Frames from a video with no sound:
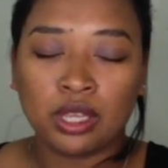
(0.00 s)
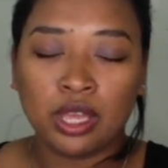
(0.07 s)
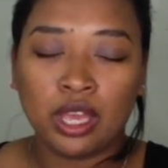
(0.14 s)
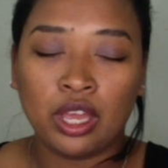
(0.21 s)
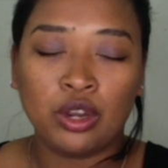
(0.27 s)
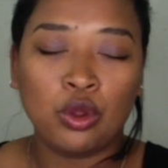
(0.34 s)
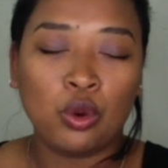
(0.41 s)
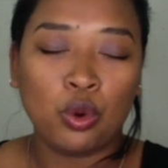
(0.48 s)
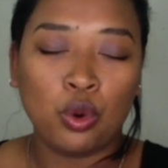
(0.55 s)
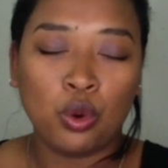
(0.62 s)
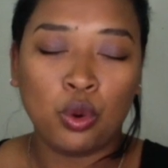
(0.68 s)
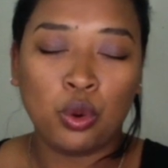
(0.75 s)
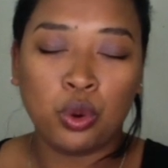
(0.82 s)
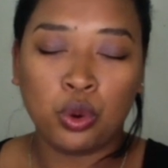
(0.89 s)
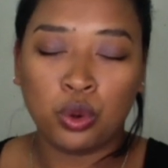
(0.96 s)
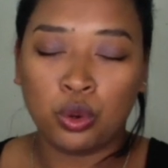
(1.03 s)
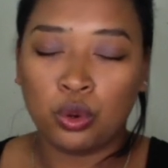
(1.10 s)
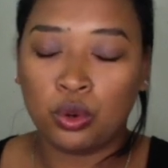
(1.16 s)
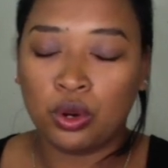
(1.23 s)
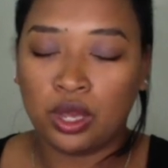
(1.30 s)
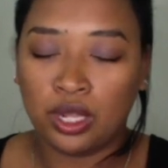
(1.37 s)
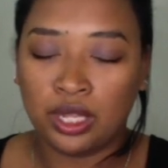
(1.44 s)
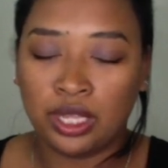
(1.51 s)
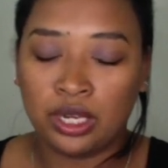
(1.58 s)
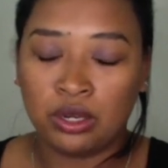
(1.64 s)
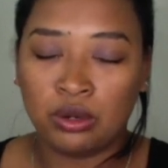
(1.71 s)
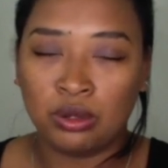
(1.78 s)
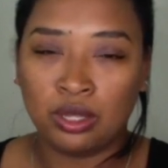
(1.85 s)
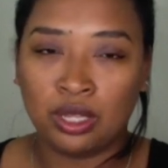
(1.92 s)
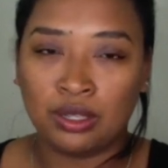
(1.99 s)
and let it all out.